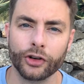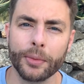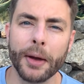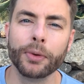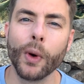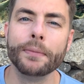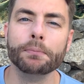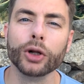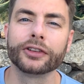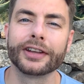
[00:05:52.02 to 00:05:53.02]
Remember when
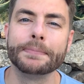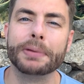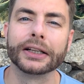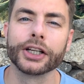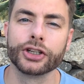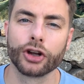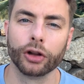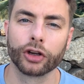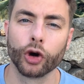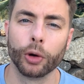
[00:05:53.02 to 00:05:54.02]
multi-billion
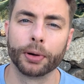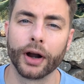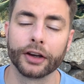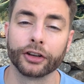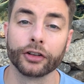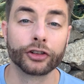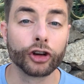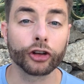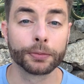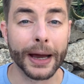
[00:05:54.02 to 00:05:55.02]
dollar corporations
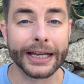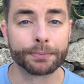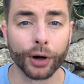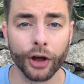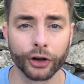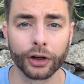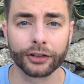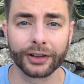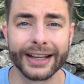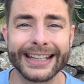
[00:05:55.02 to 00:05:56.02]
just made
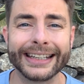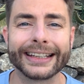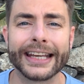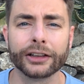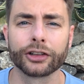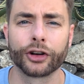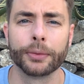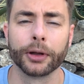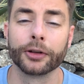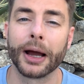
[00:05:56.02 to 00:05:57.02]
products and didn't guilt
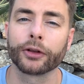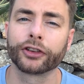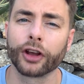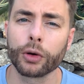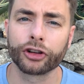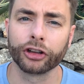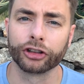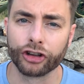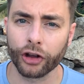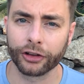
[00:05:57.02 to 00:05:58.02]
trip us about social
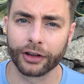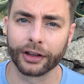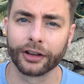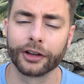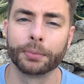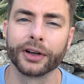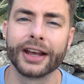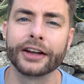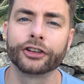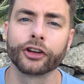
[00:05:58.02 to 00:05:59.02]
justice as a
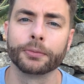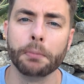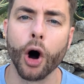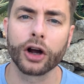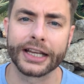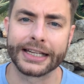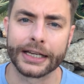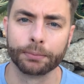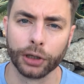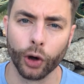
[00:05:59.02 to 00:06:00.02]
pretentious
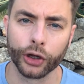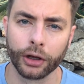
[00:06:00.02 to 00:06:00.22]
marketing ploy?